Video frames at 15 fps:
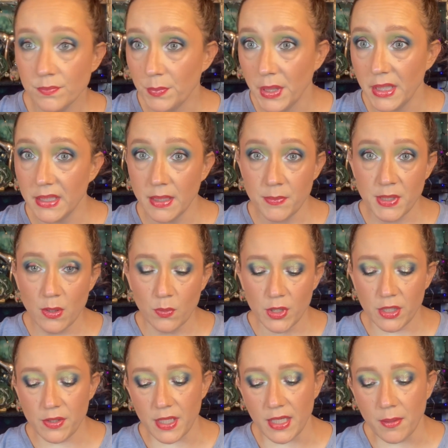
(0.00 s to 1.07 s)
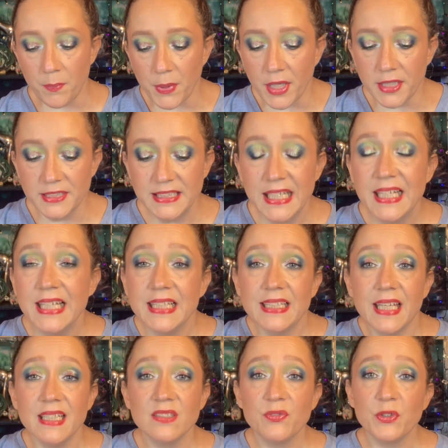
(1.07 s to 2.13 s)
But let me know what you think. But
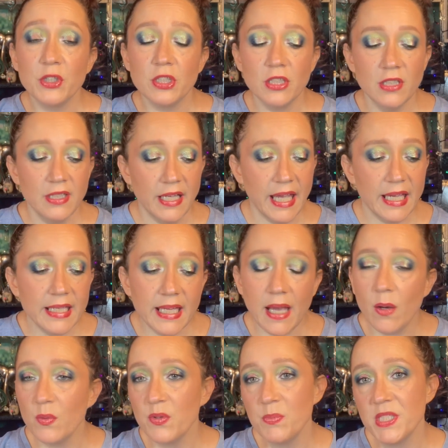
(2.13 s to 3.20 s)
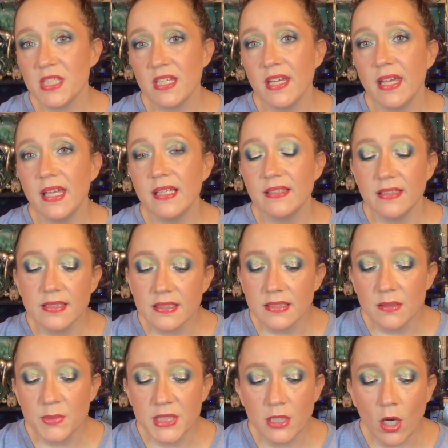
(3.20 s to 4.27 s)
thanks for hanging out with me today and listening
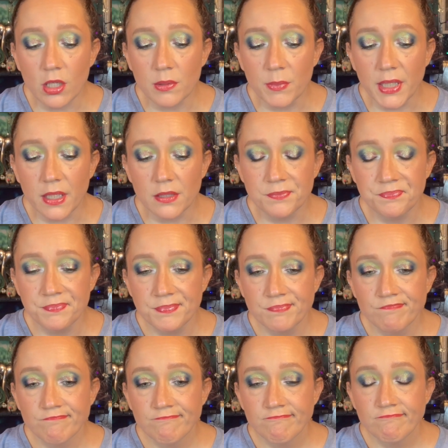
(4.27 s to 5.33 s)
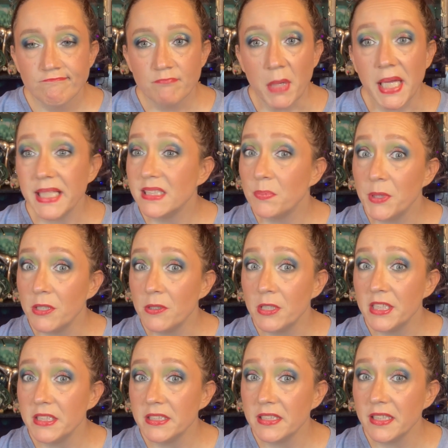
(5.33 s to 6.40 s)
to me talk about my
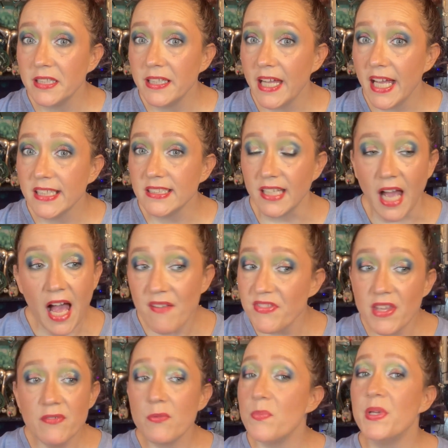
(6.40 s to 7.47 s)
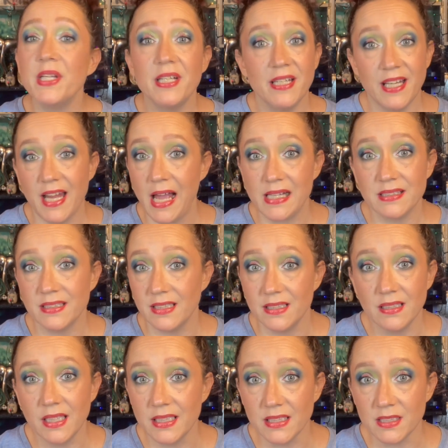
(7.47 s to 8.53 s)
experience in an accident. I've never been in an
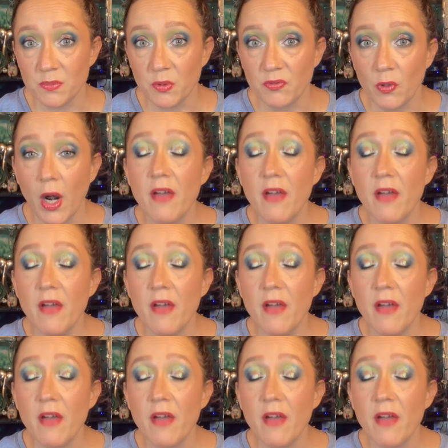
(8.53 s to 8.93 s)
accident like this before.